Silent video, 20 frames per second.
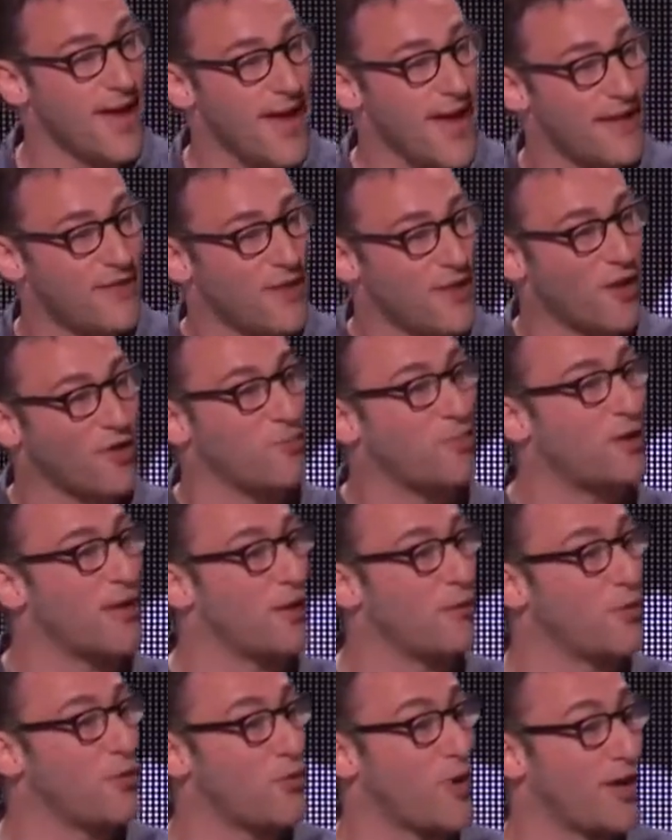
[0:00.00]
and the other
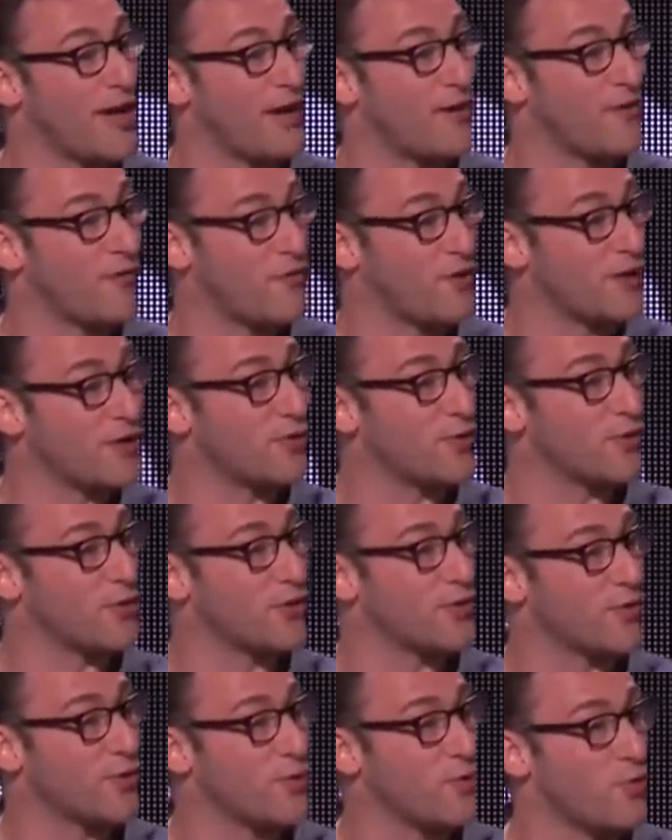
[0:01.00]
player will run out of
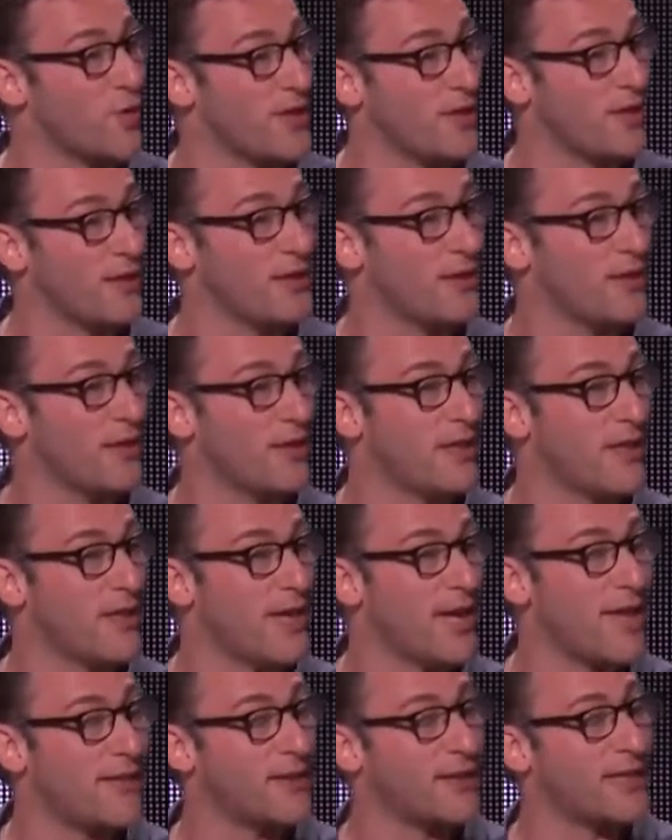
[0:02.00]
resources or the will,
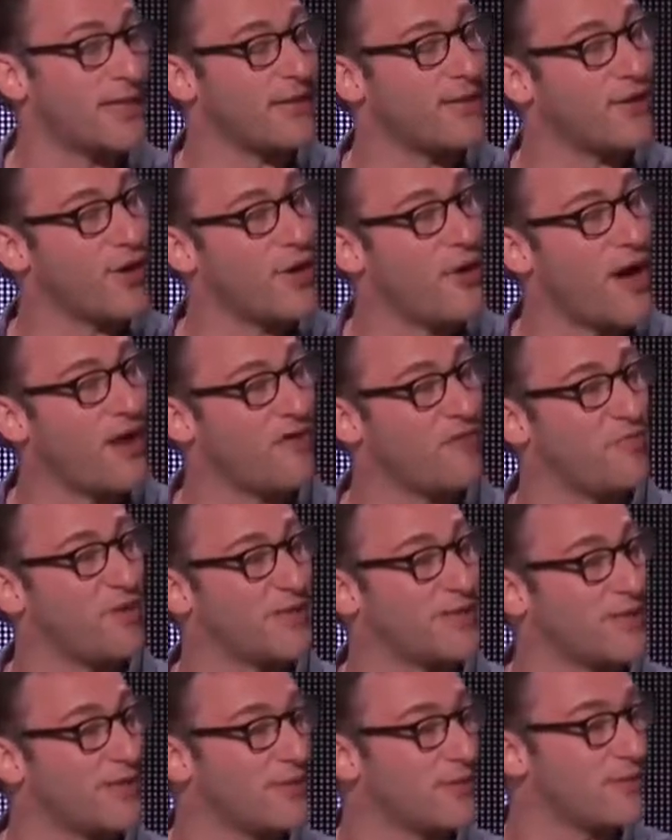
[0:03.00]
and they'll either go out of
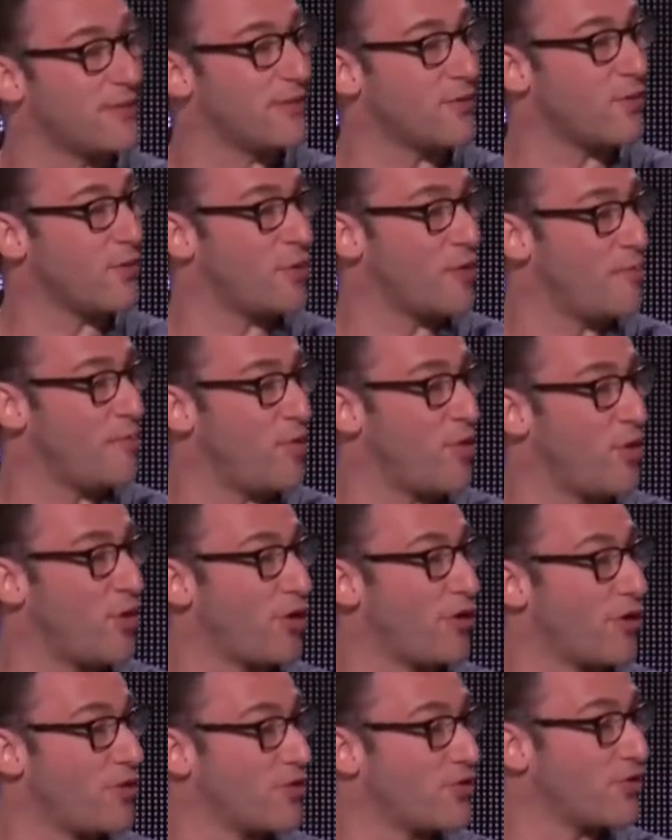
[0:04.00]
business or be
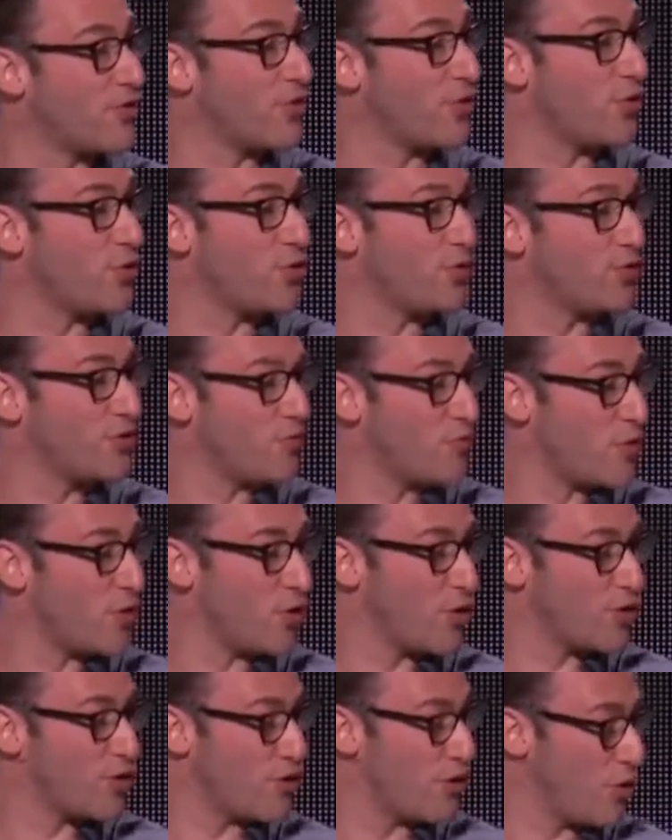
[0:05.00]
bought or sold or
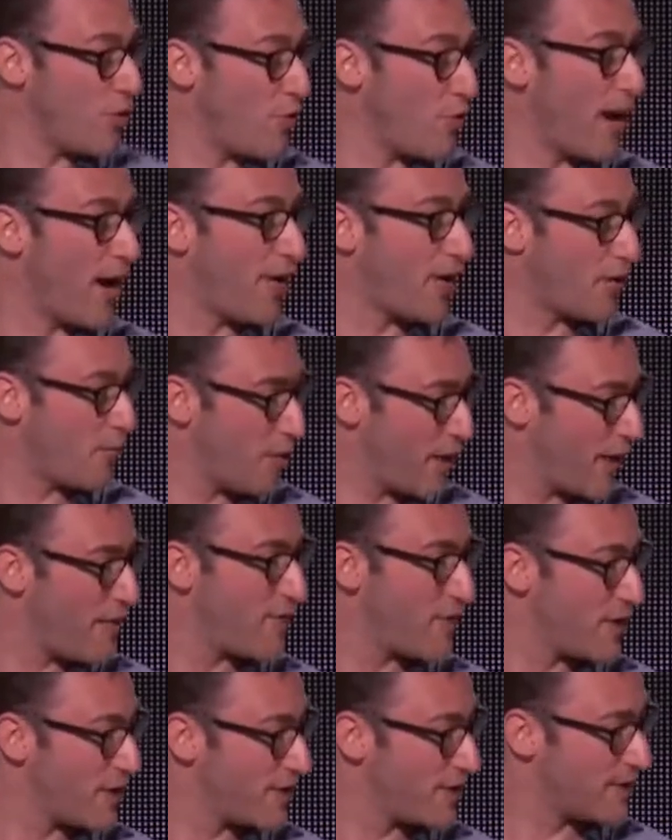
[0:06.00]
merged or acquired or
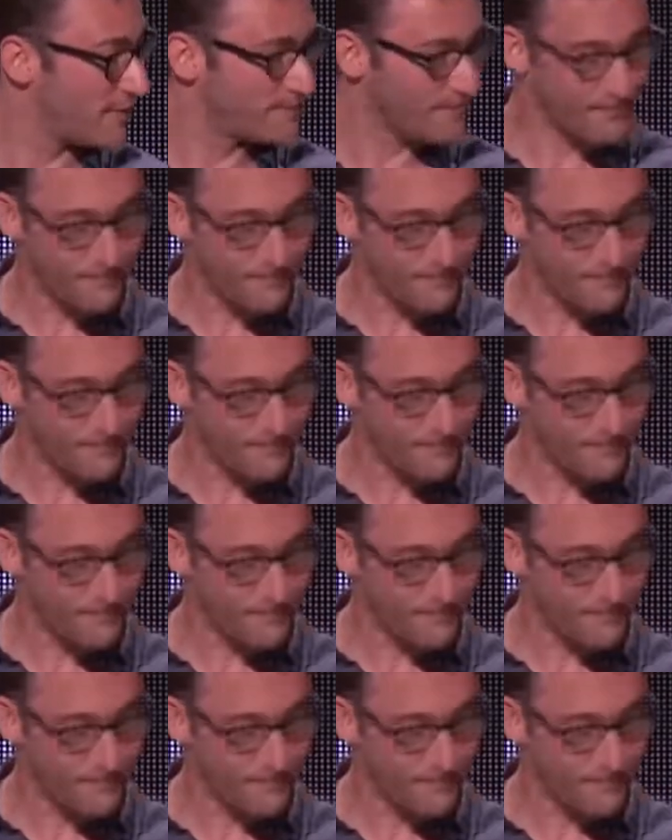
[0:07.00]
whatever it is.